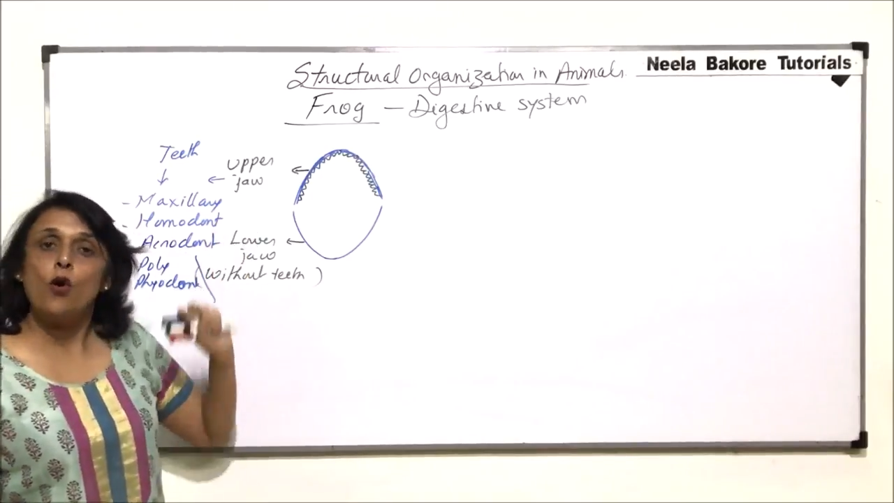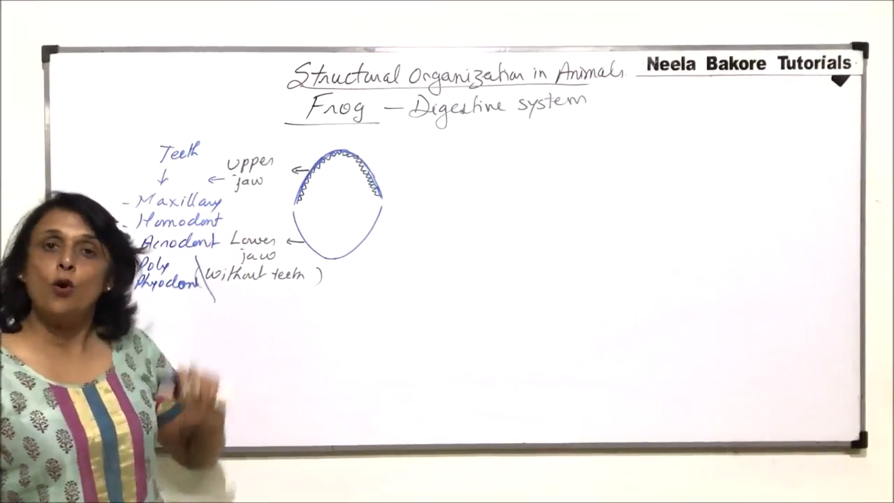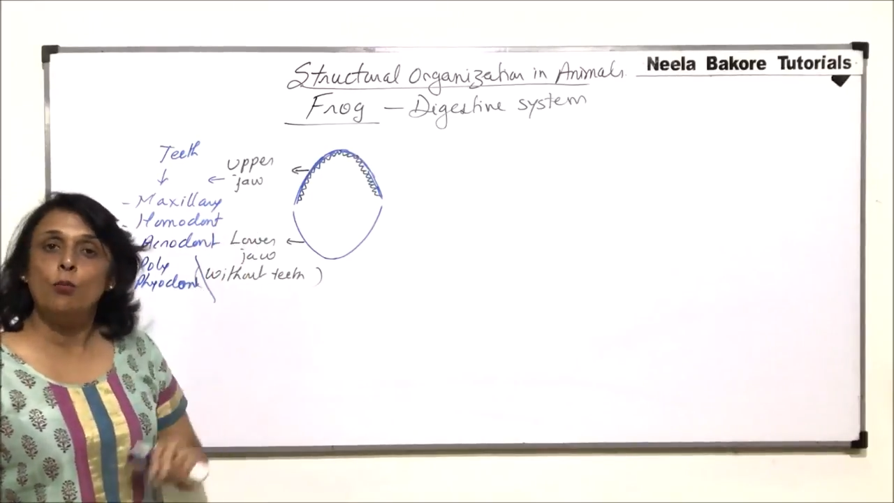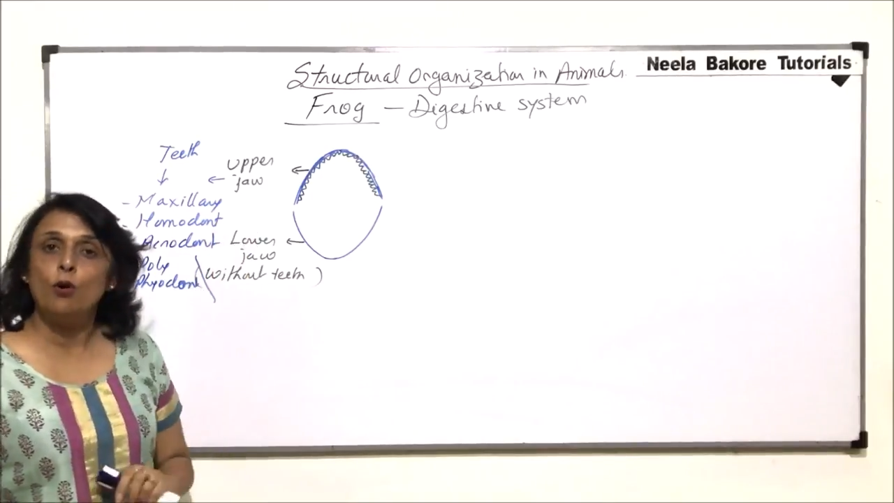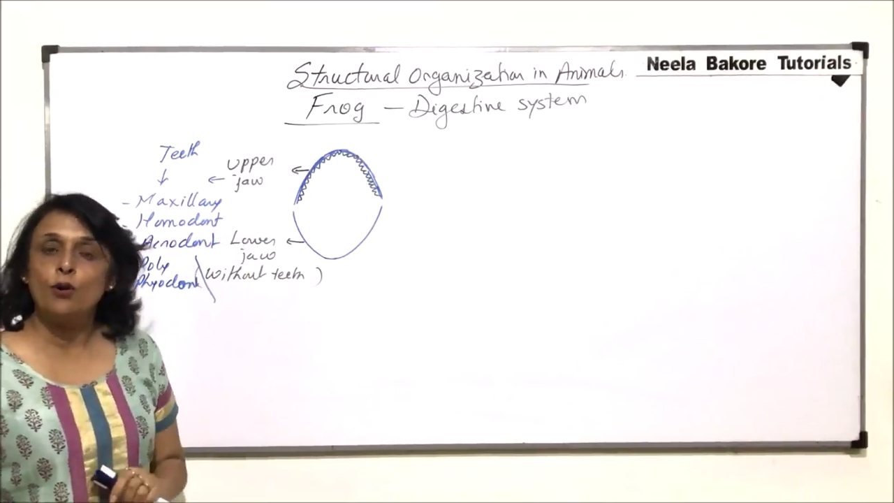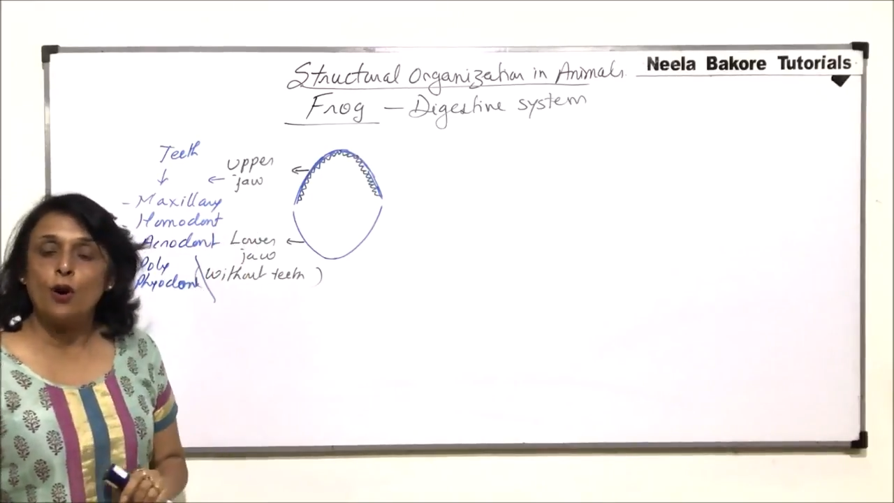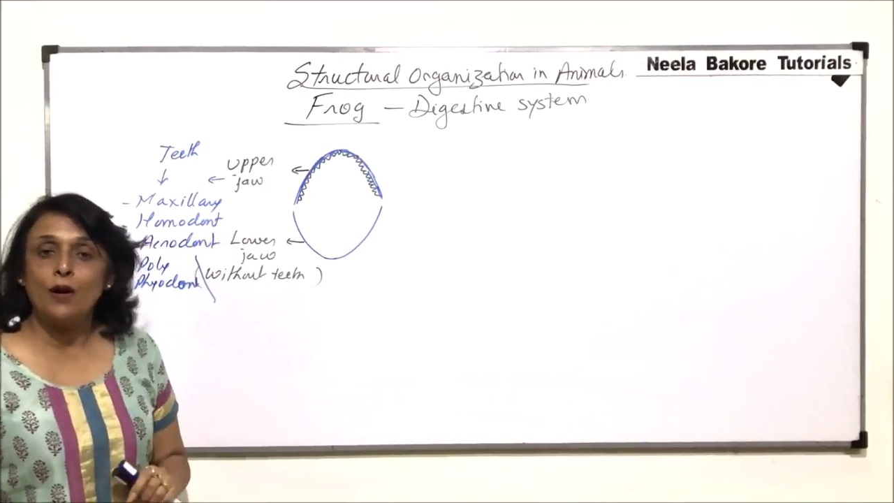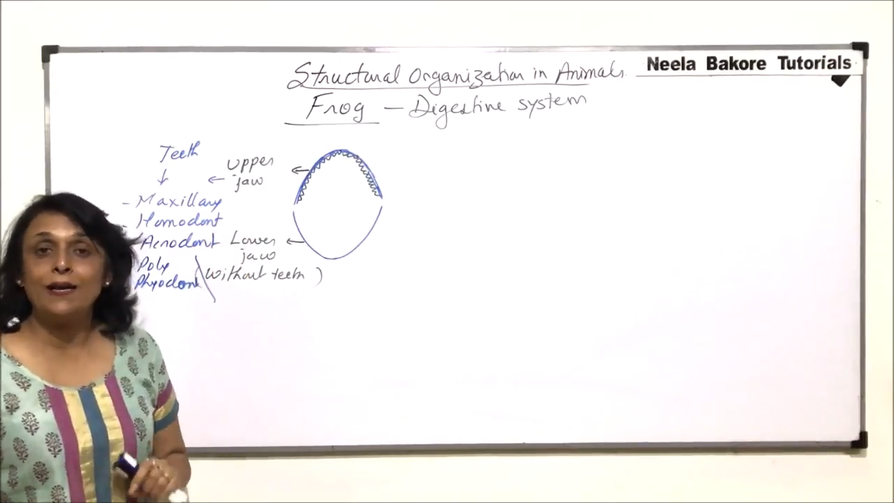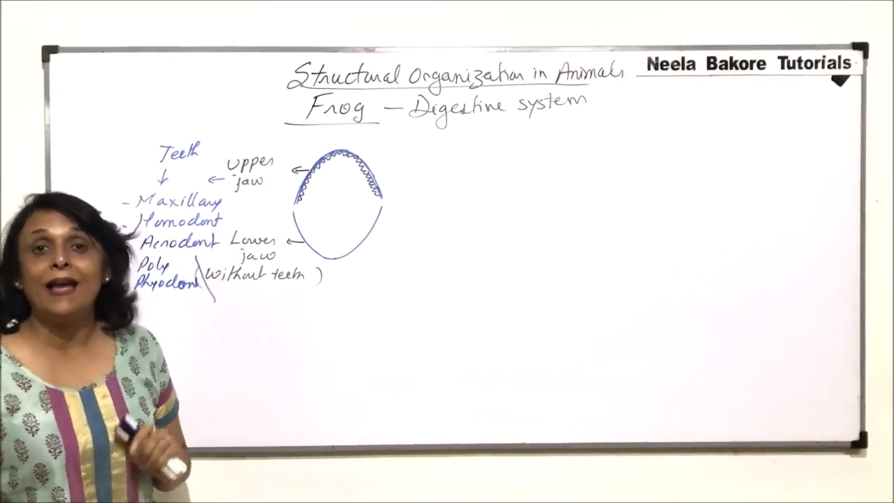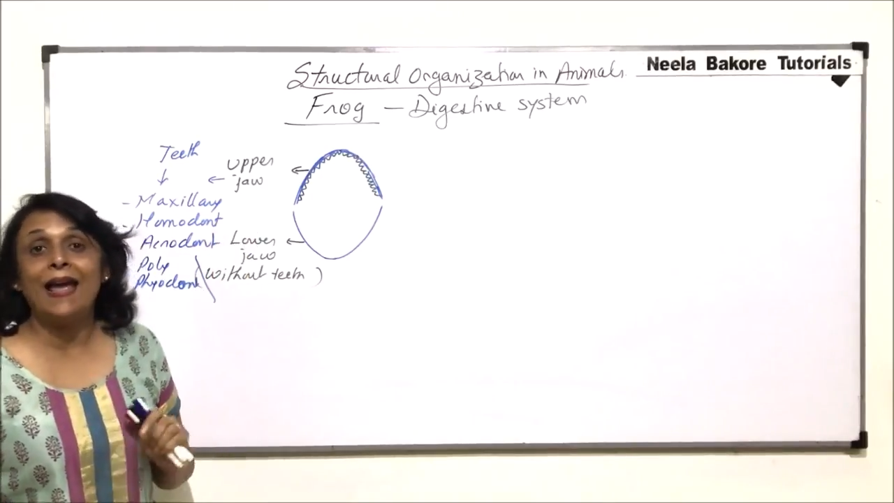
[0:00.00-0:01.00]
homodont,
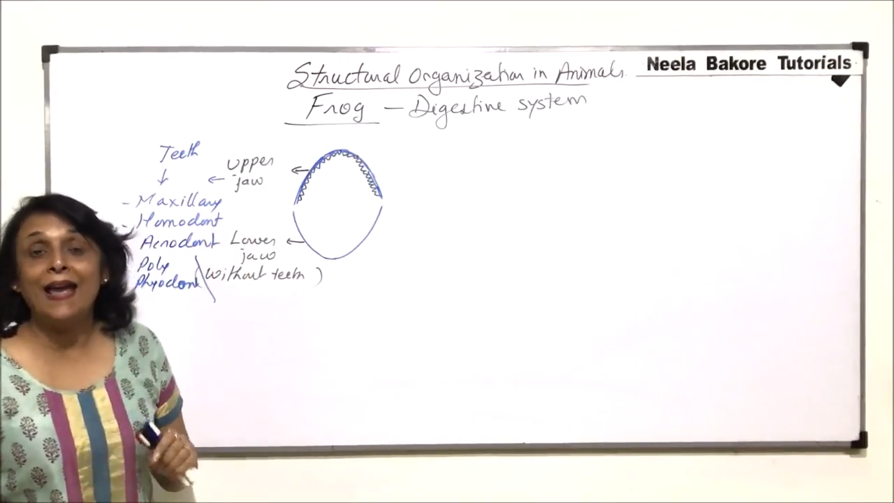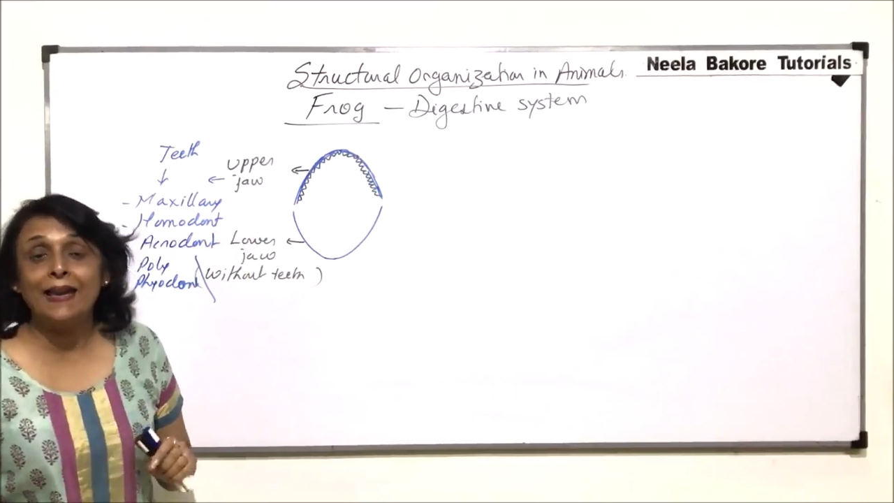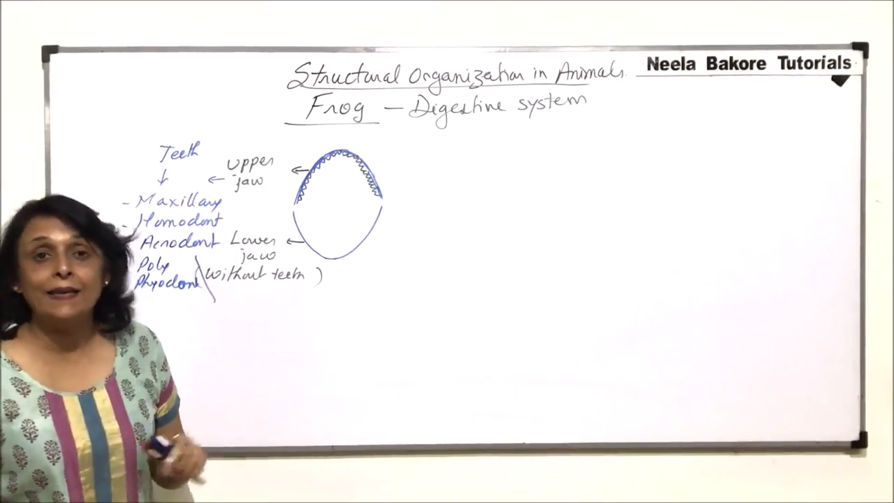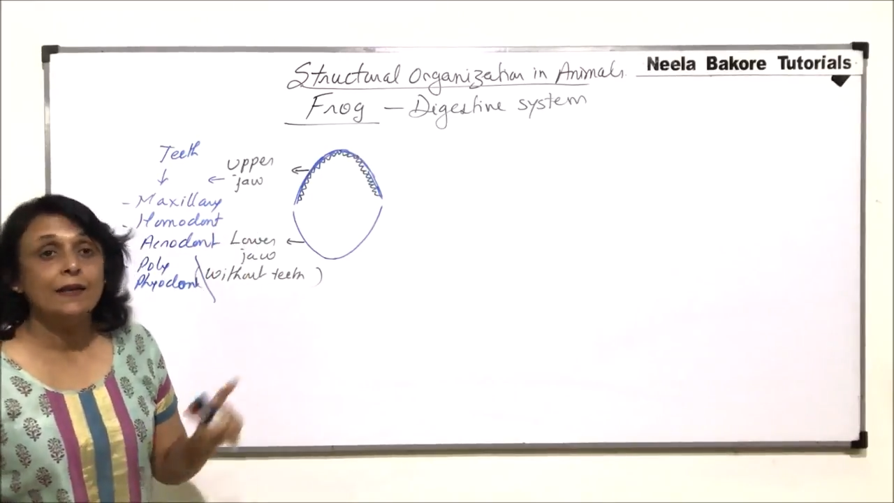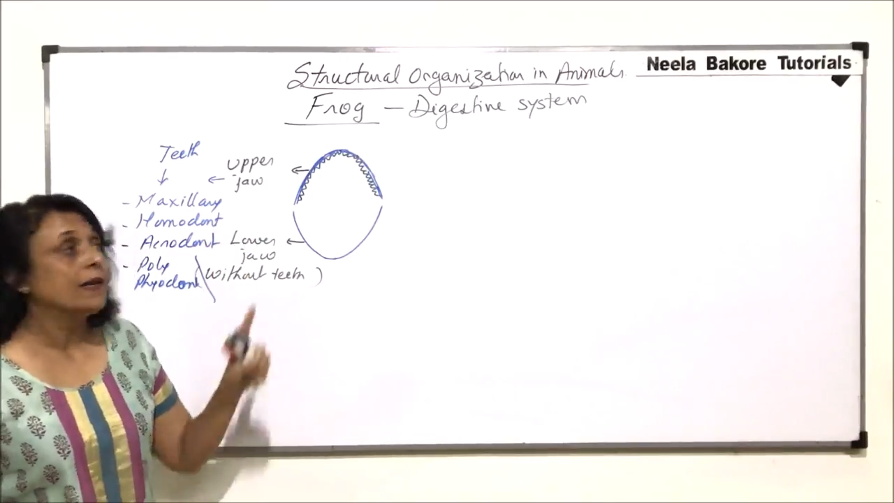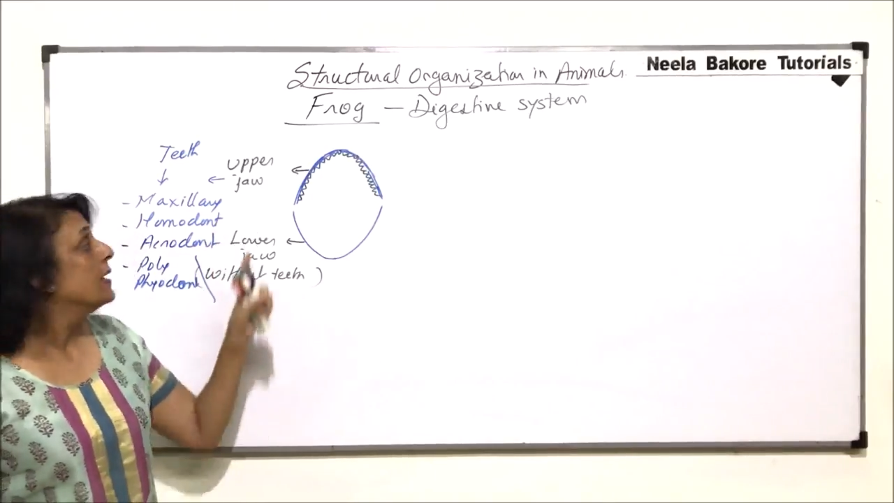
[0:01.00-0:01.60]
and